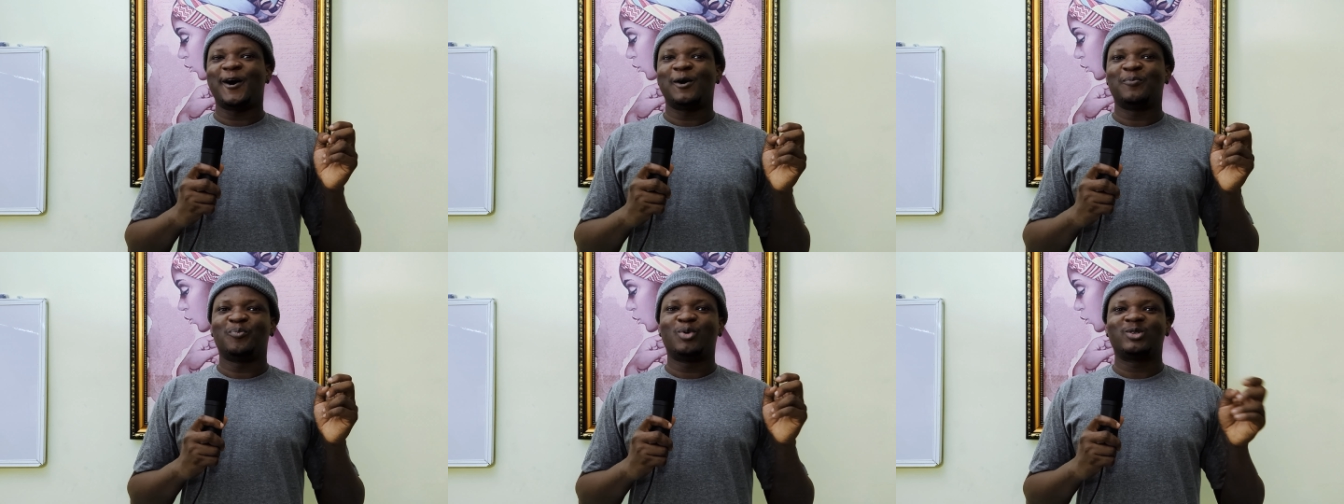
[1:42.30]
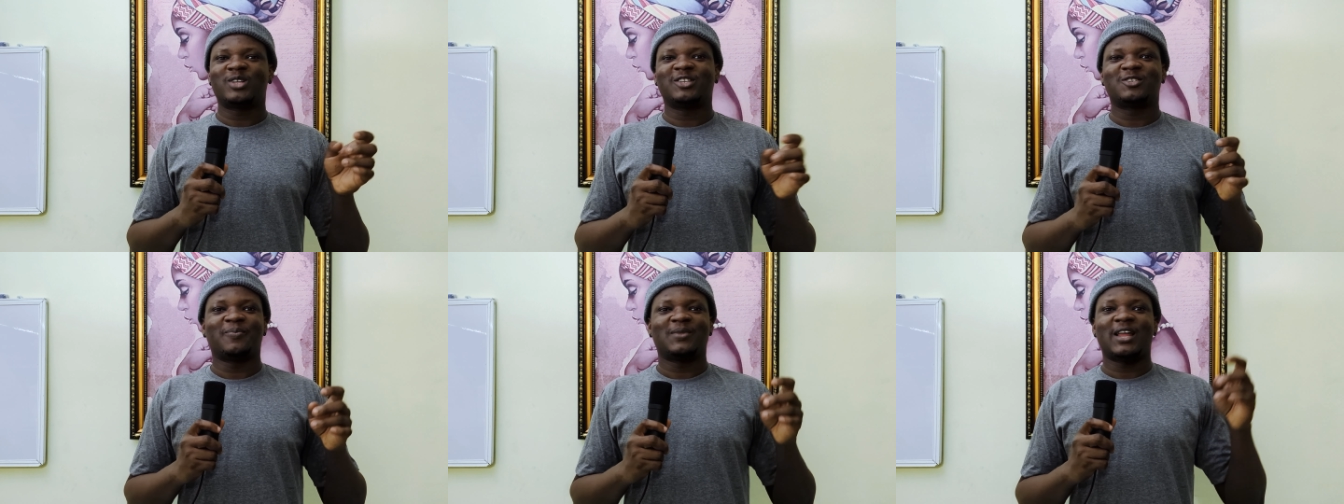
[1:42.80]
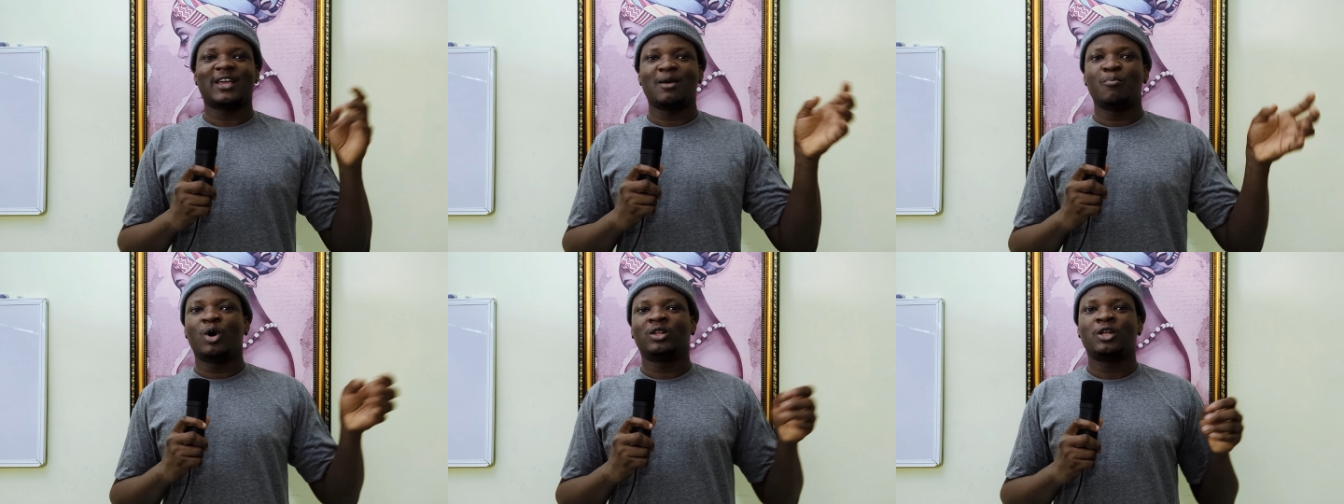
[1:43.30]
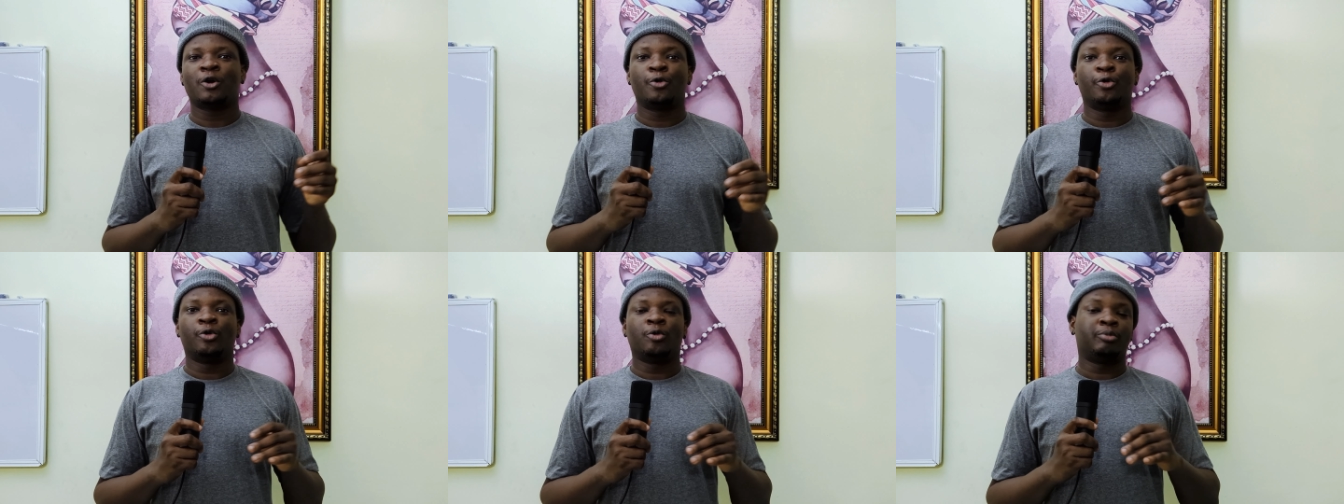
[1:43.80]
um, posted something like a month
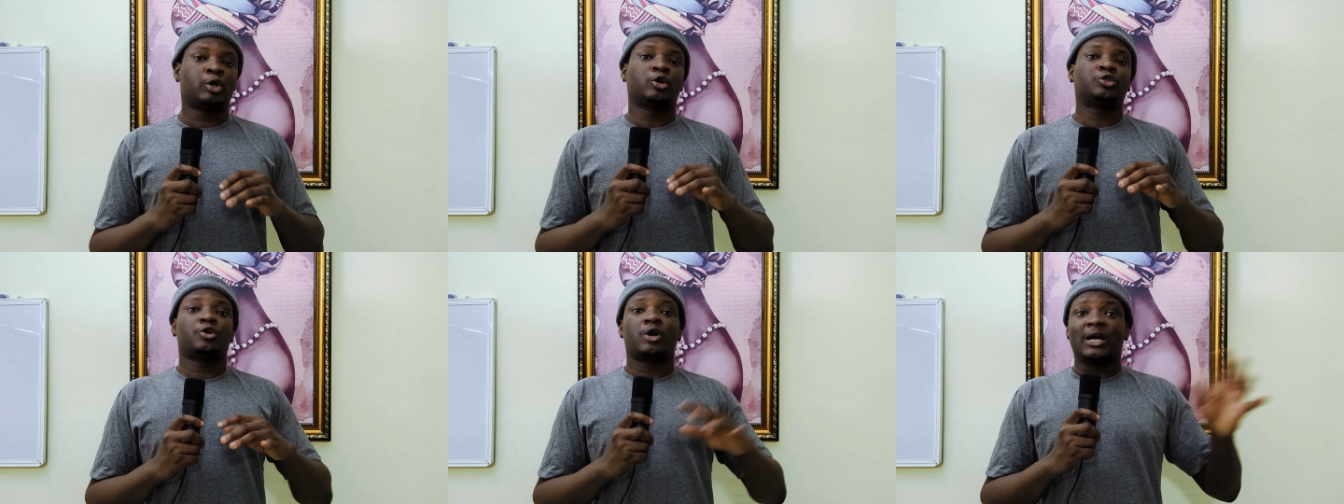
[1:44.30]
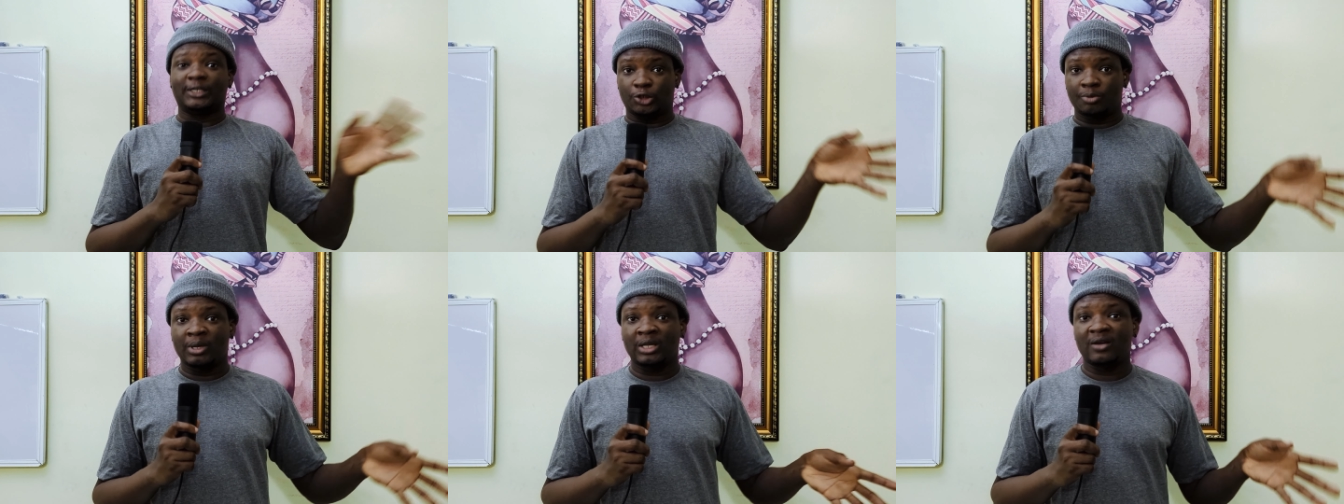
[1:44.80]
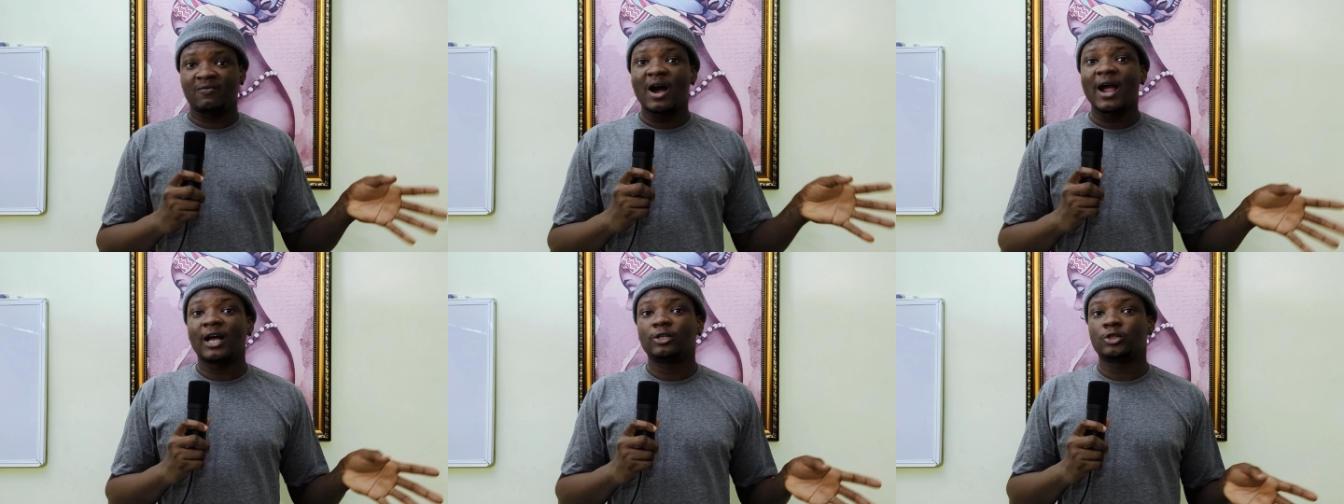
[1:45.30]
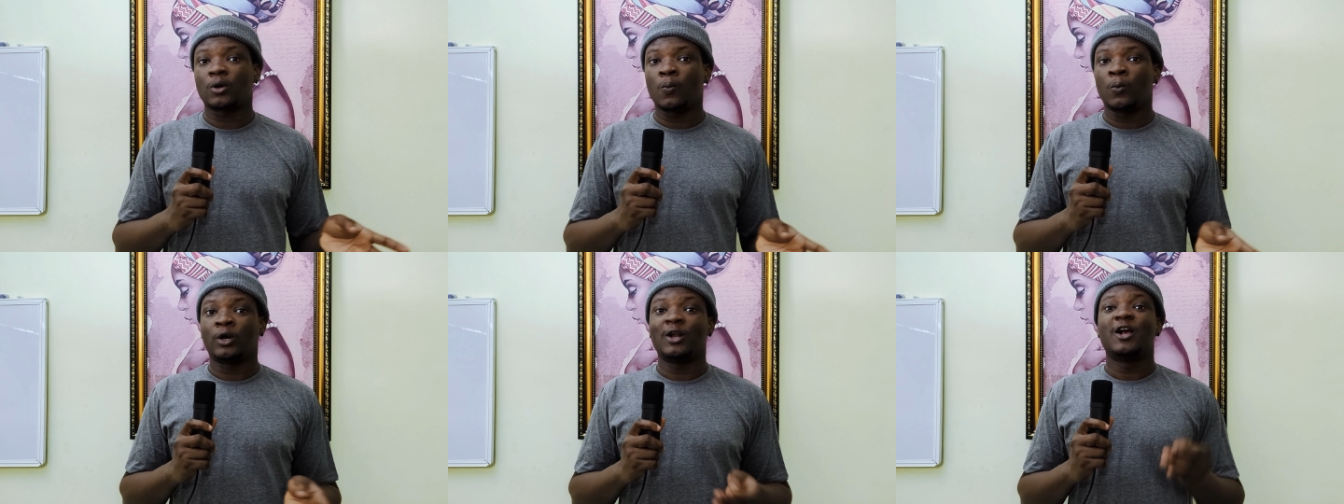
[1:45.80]
ago, because you're assuming they've hired
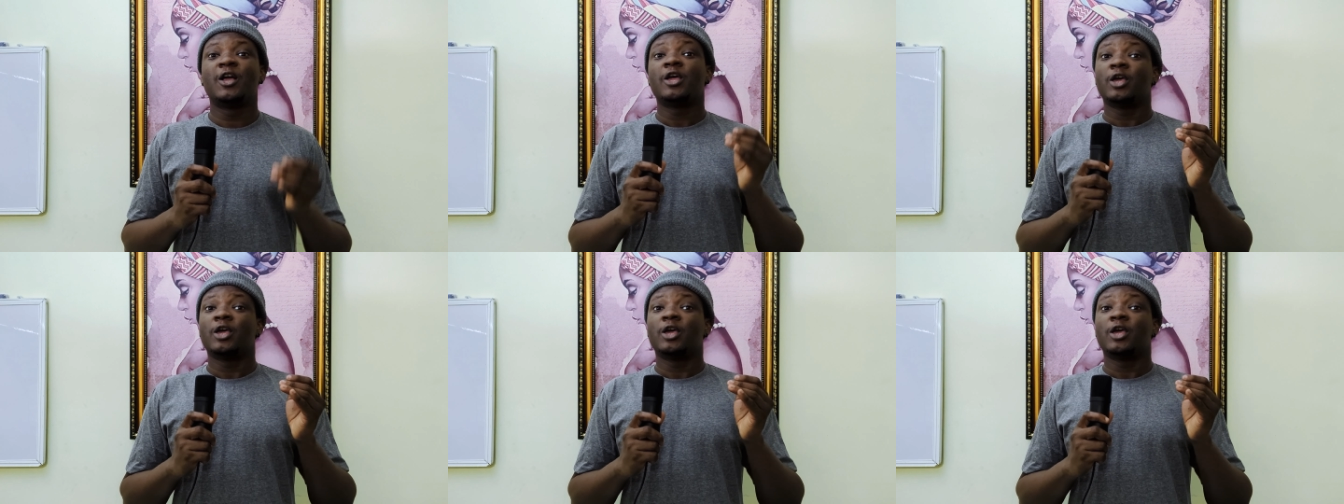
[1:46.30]
someone.